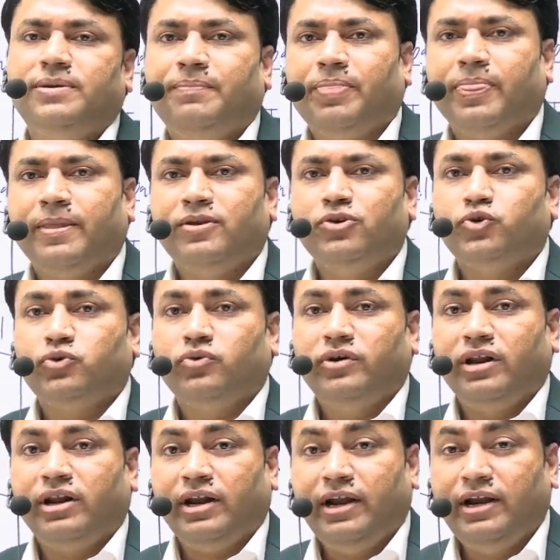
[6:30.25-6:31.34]
You should
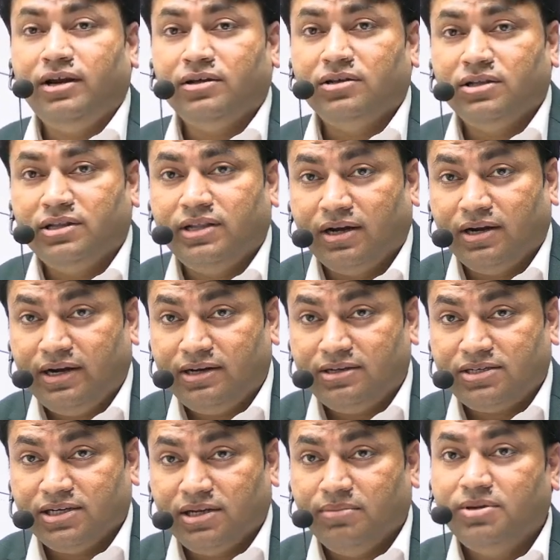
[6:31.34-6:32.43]
read that
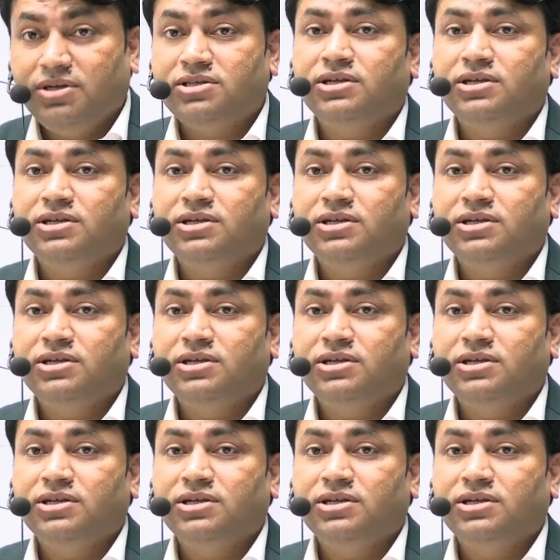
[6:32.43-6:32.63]
syllabus,